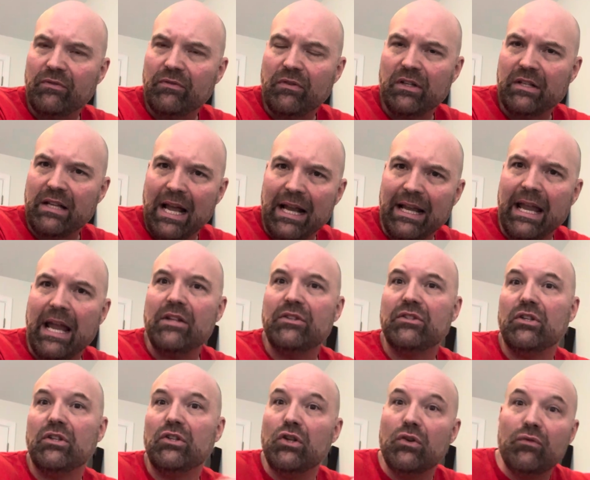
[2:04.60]
for
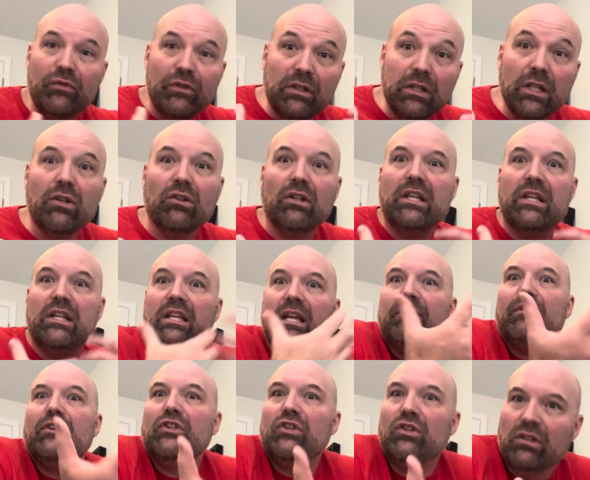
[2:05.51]
decades and you've literally
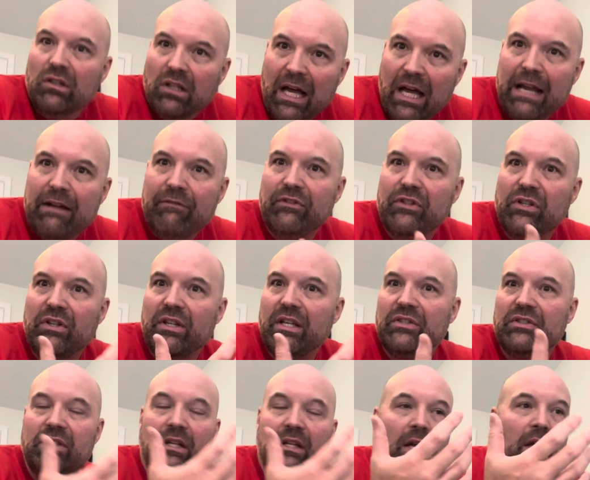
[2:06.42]
given your life to
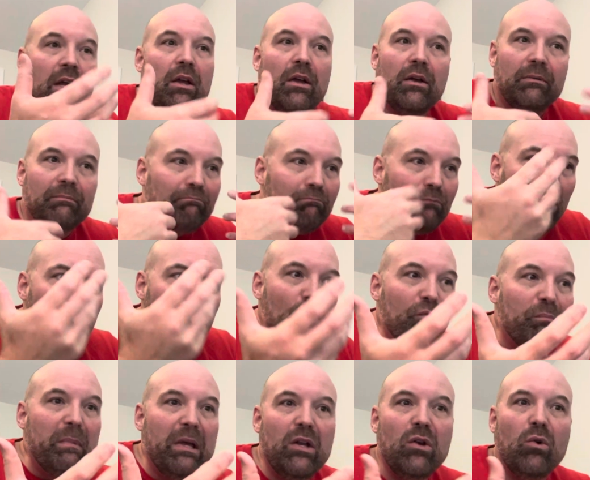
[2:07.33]
this
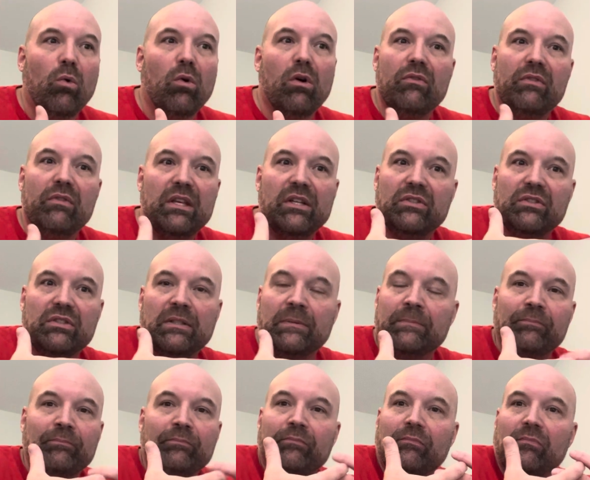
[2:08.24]
movement or this
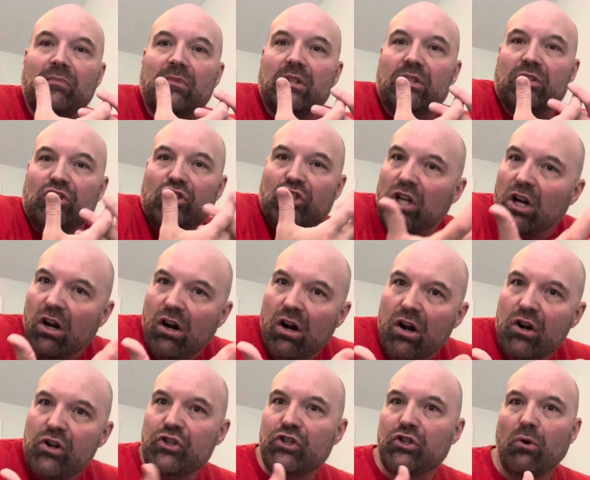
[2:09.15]

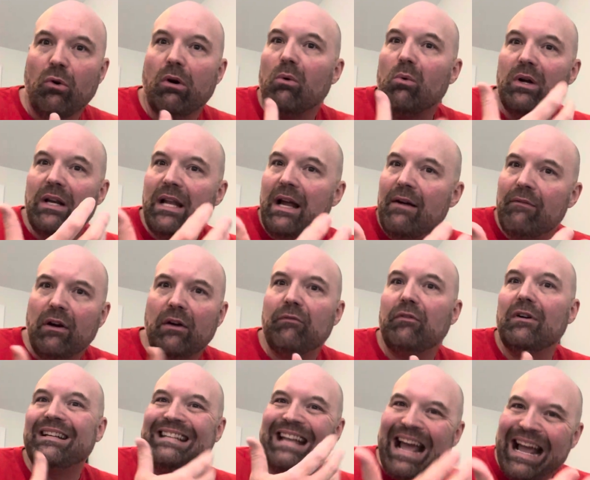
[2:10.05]
church or whatever
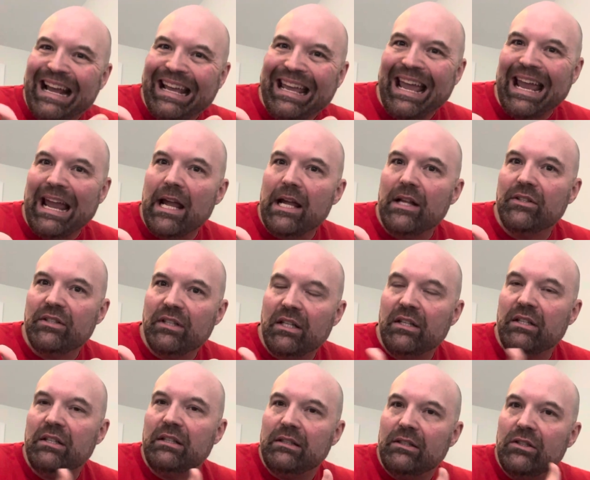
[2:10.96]
for decades,
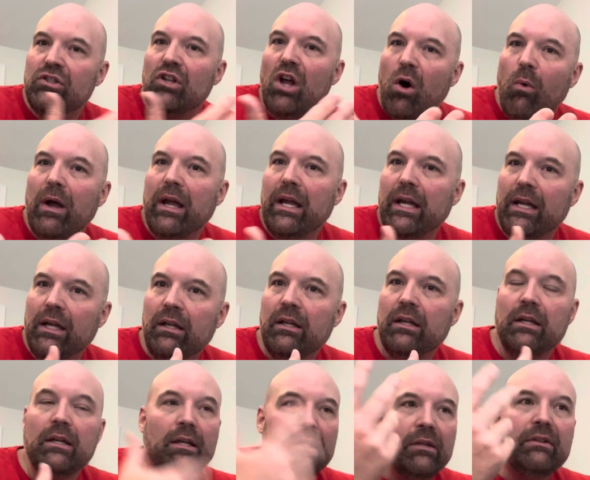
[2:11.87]
and knowing
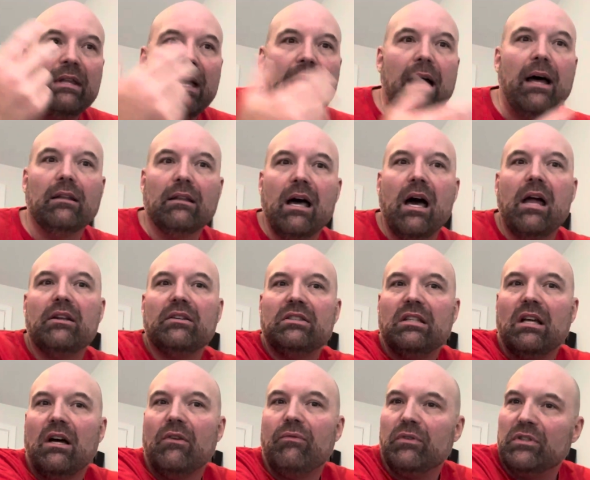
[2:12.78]
that a lot of
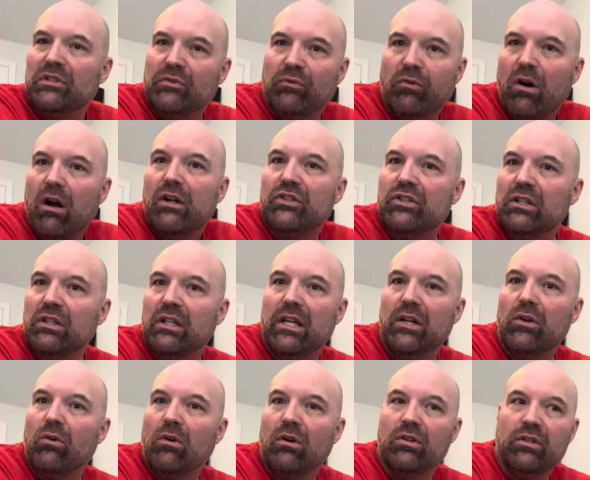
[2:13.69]
stuff was
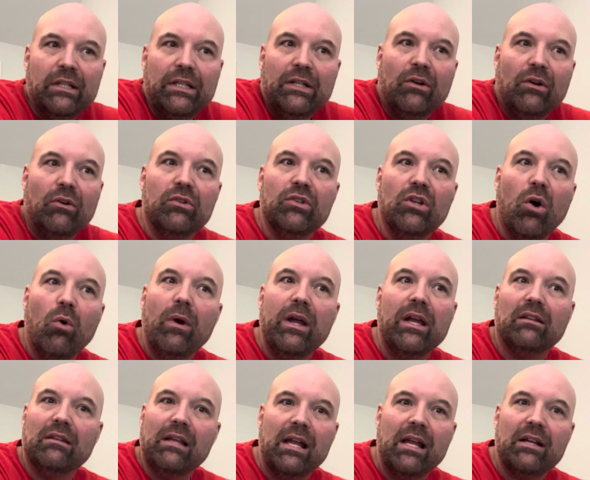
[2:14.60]
fraudulent, or, you know,
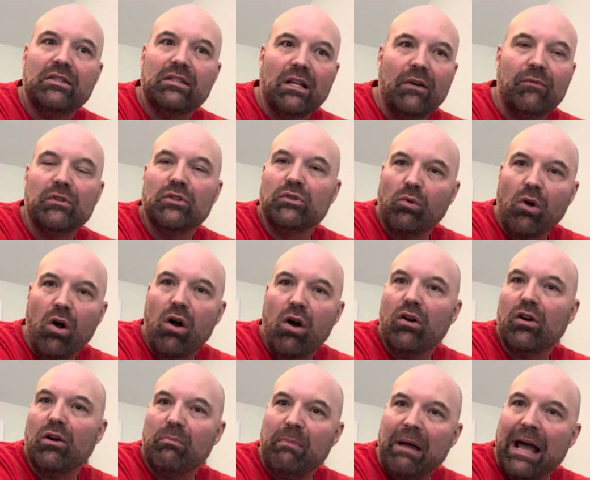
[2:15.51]
knowing a lot of stuff was
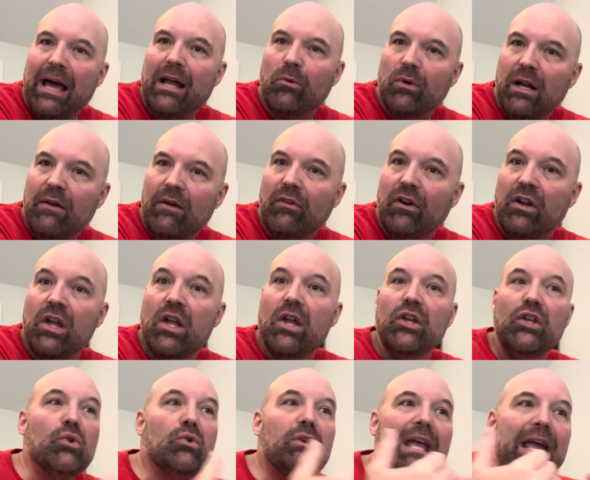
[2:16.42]
wrong or bad or whatever.
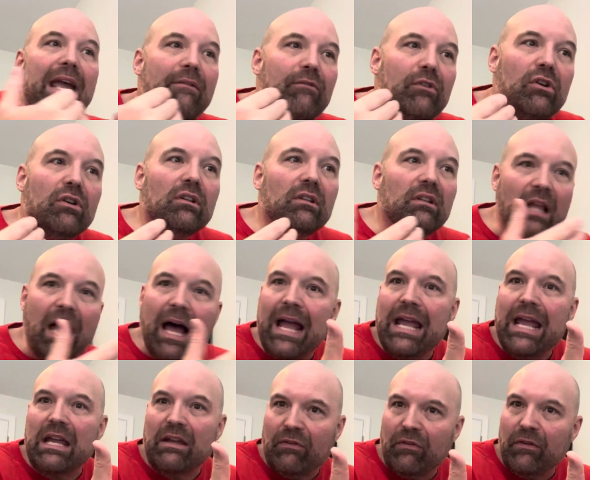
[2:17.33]
You gave your
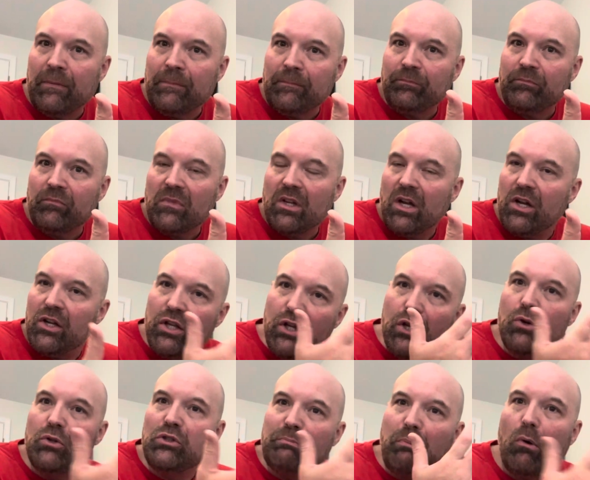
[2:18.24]
life, a
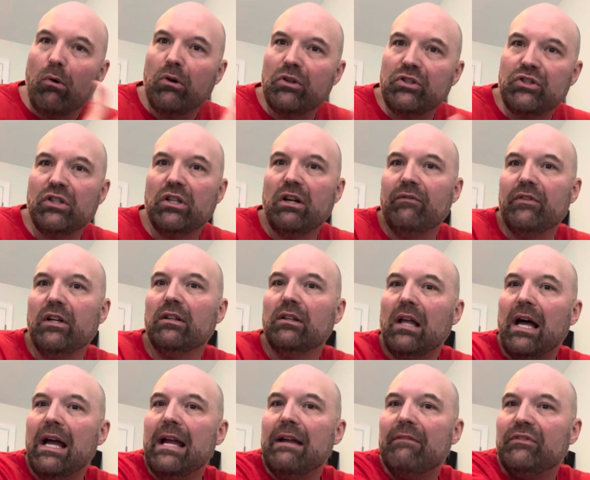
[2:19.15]
huge portion of your
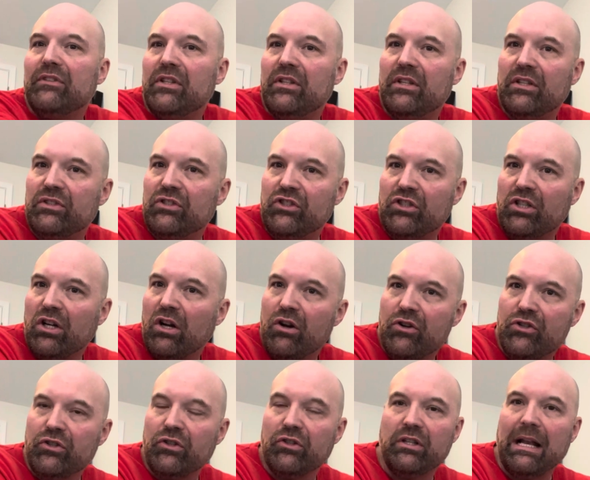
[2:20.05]
life, to this
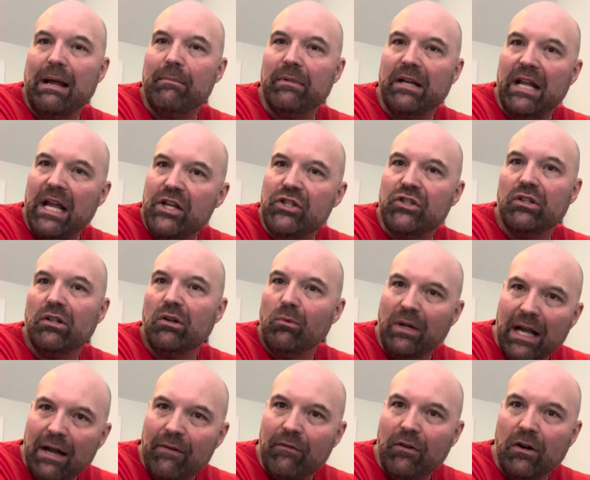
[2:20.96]
church or denomination or
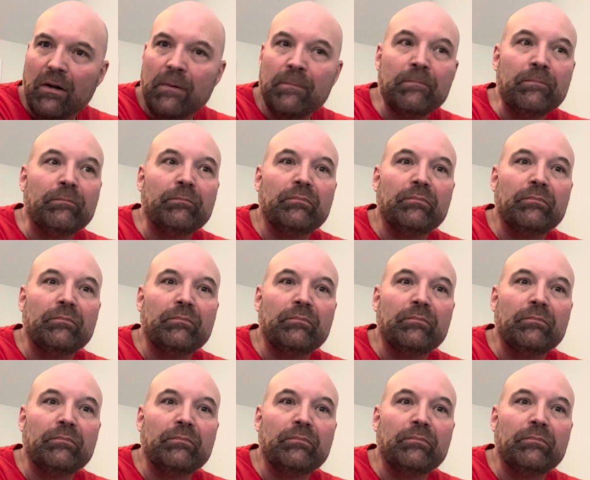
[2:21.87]
whatever.